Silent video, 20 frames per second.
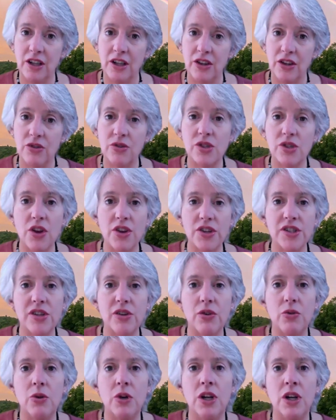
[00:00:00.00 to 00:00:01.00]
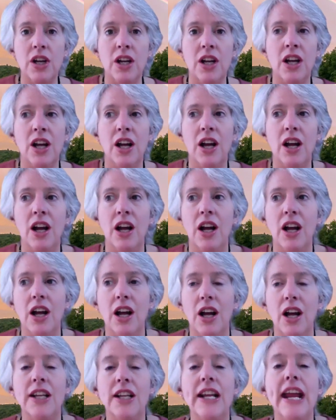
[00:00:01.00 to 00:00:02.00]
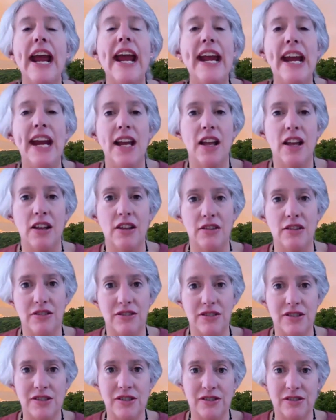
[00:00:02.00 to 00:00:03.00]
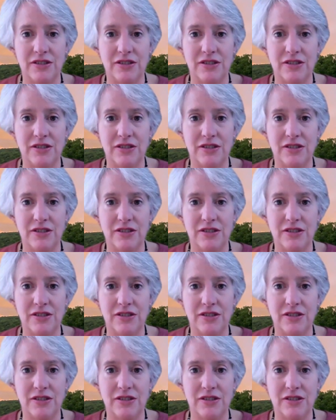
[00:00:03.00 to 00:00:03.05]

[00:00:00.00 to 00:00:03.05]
There's also an and.